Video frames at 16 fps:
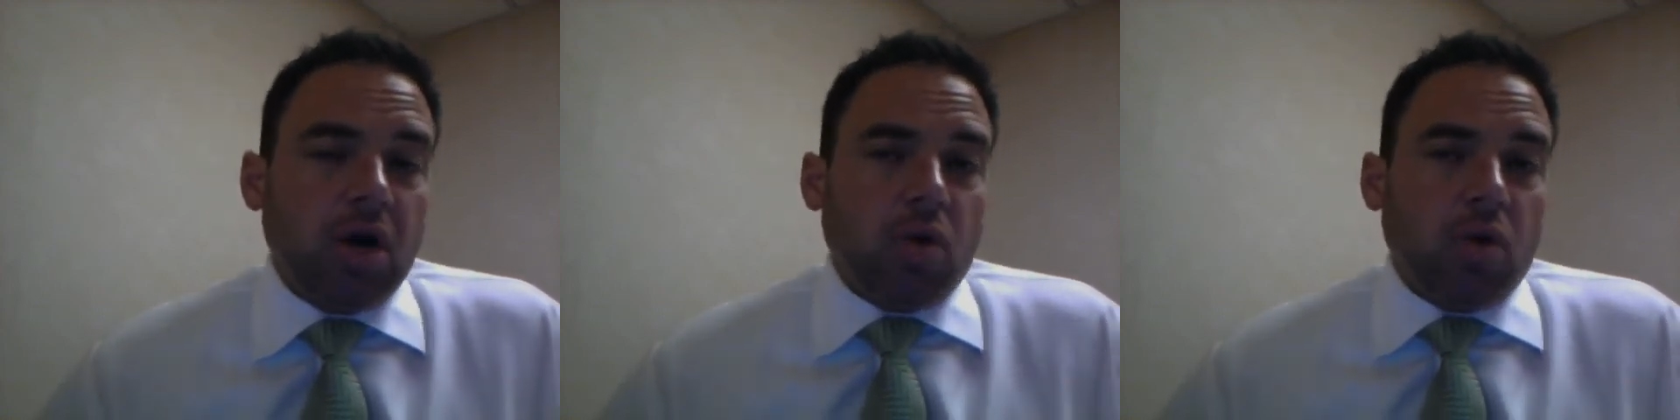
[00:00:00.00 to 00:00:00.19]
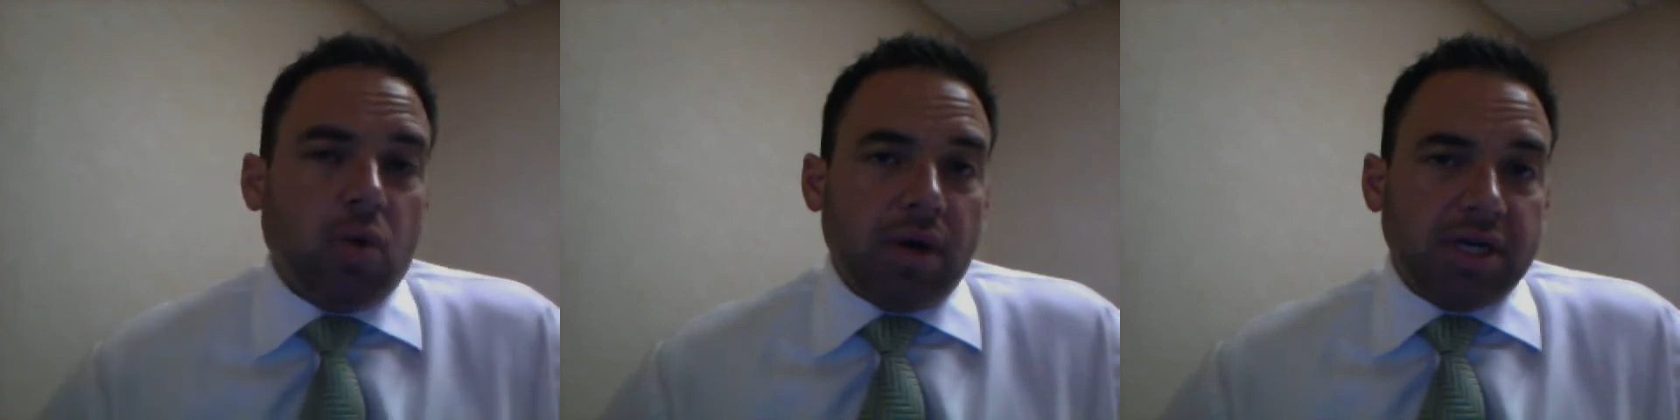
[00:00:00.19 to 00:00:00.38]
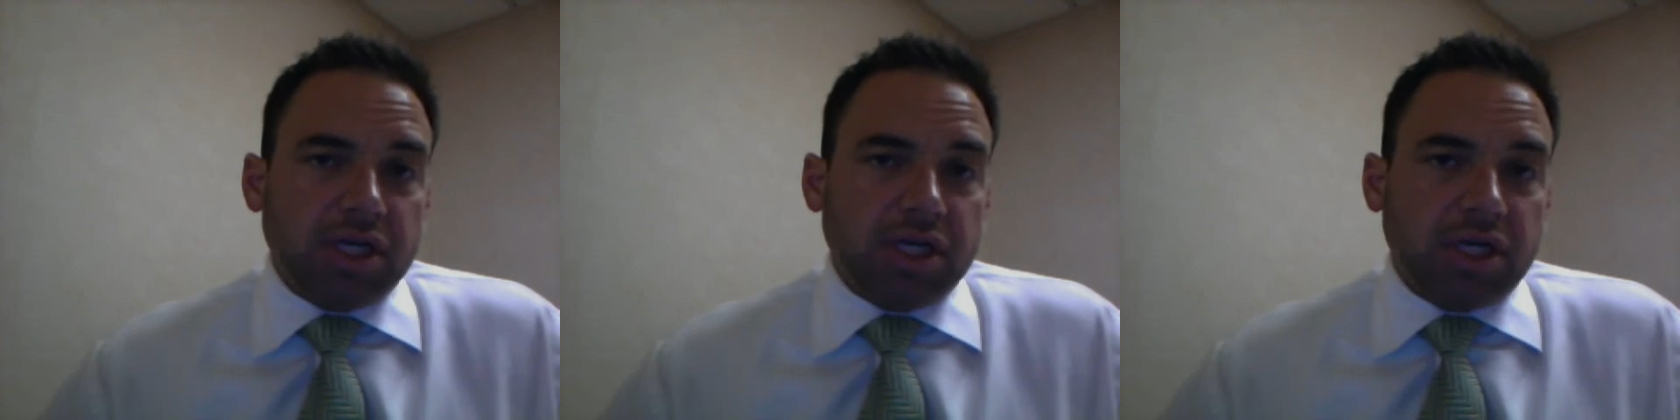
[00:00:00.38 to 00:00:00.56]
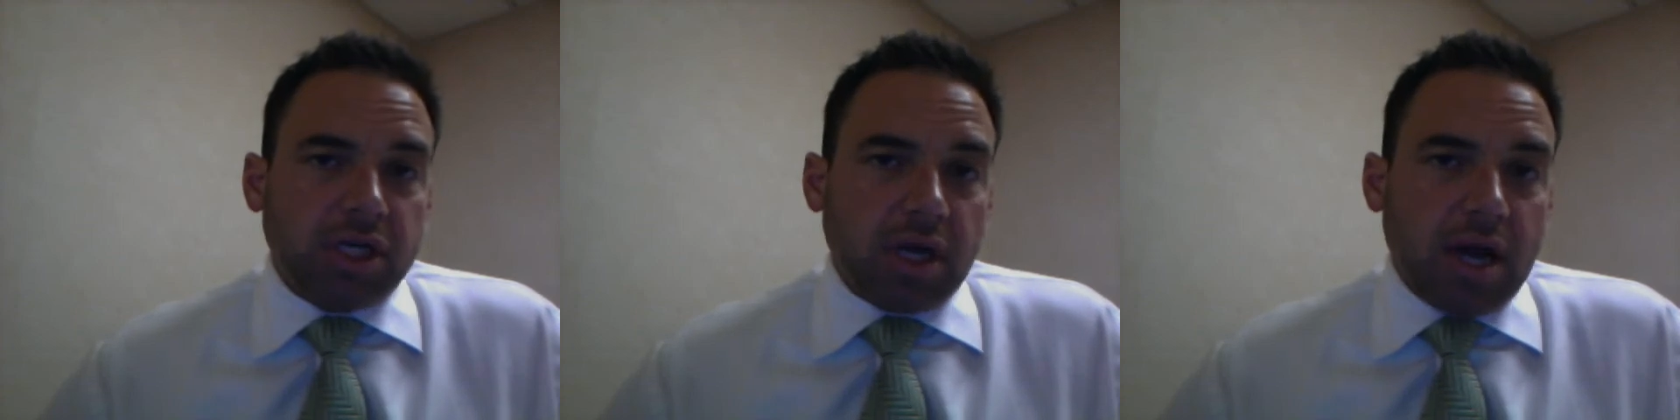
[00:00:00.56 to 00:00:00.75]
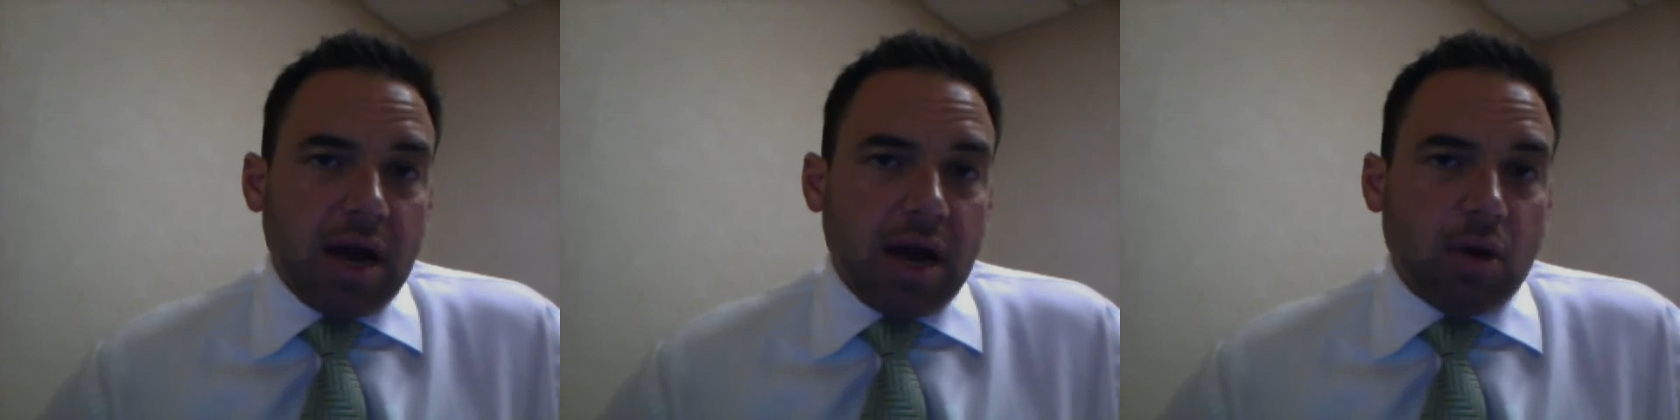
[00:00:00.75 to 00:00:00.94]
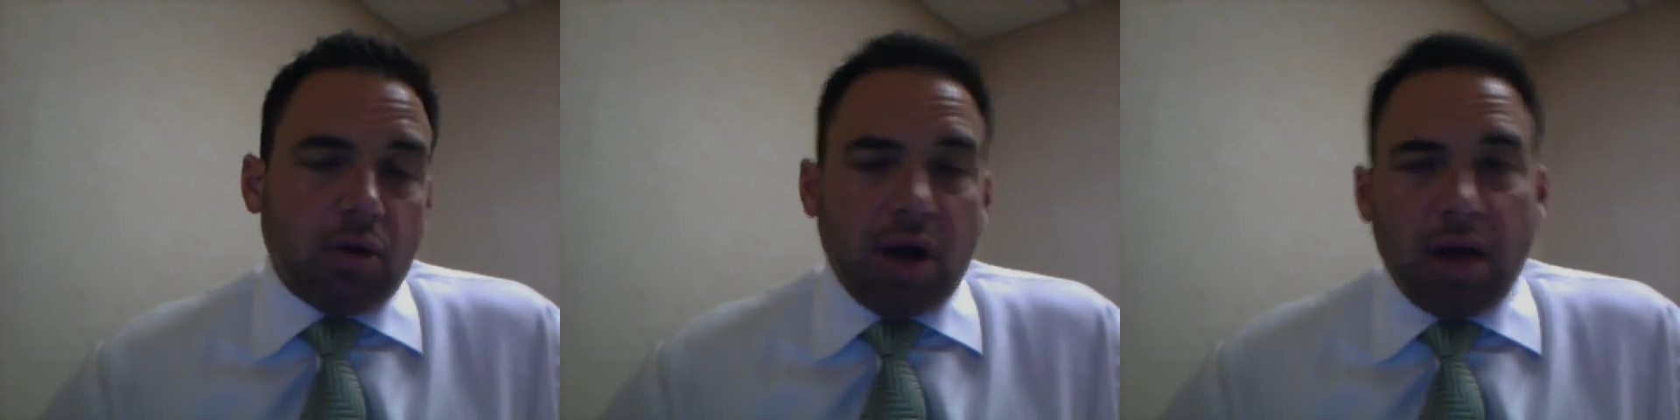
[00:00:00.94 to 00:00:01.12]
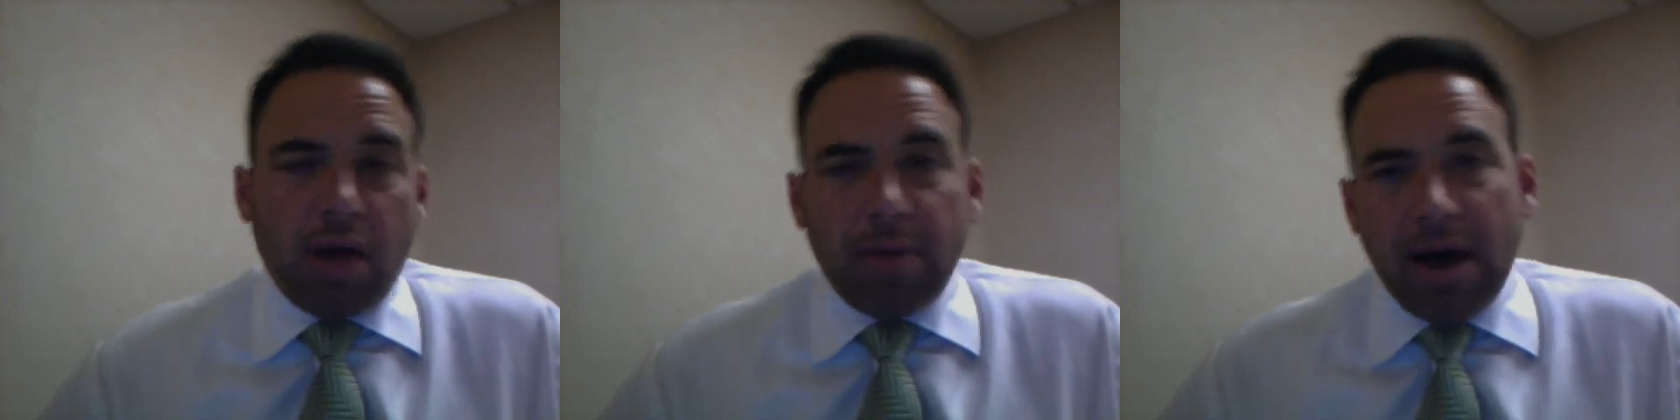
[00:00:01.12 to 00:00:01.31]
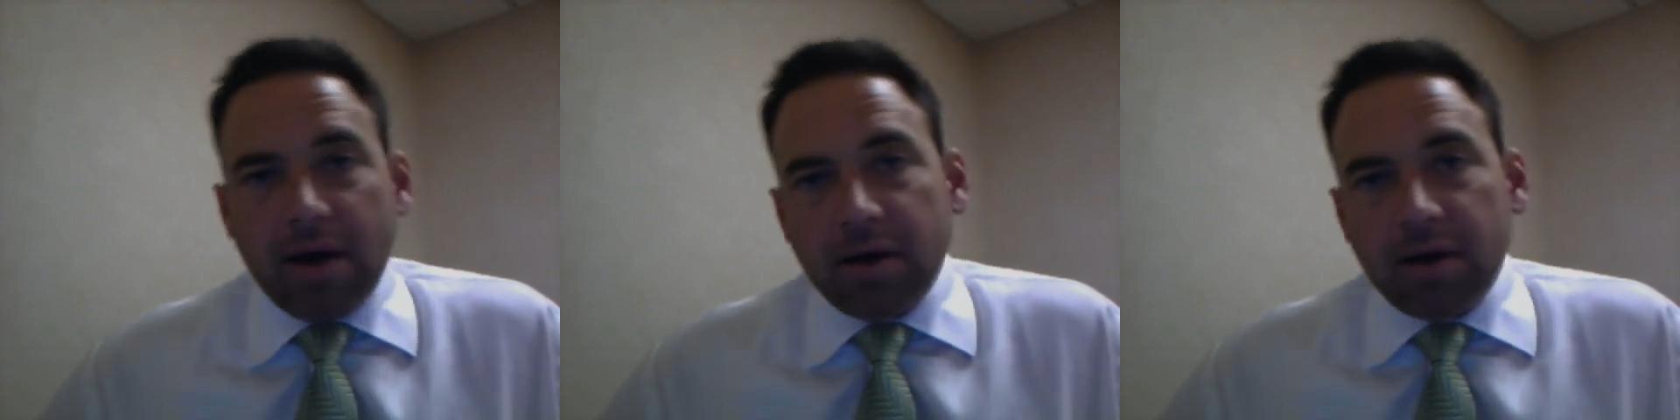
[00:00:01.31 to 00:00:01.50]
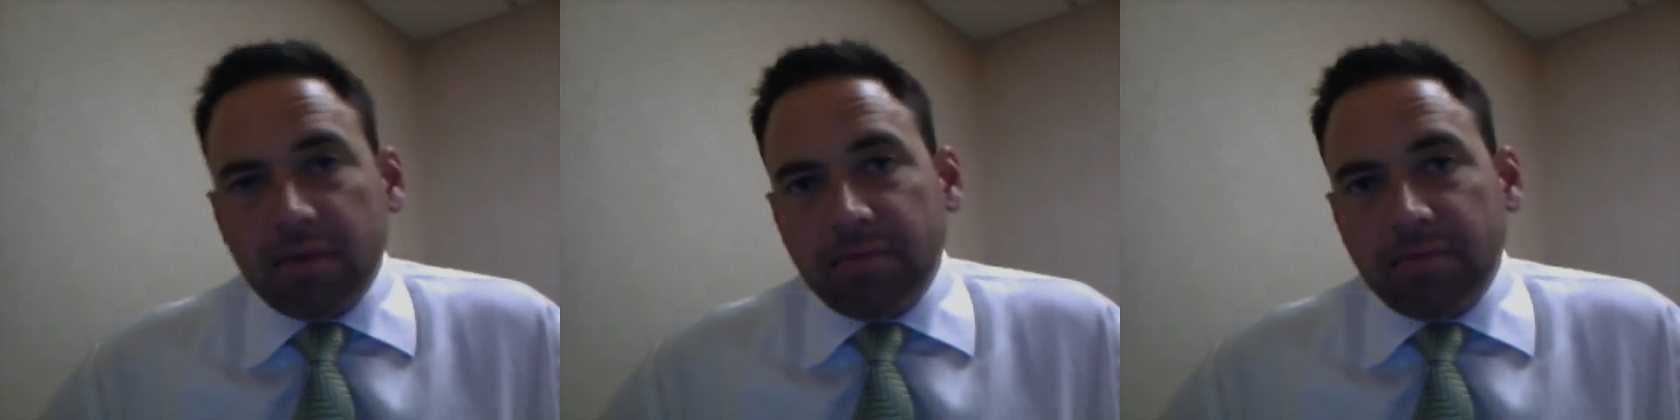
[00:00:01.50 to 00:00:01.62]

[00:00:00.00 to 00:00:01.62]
which uh, will come out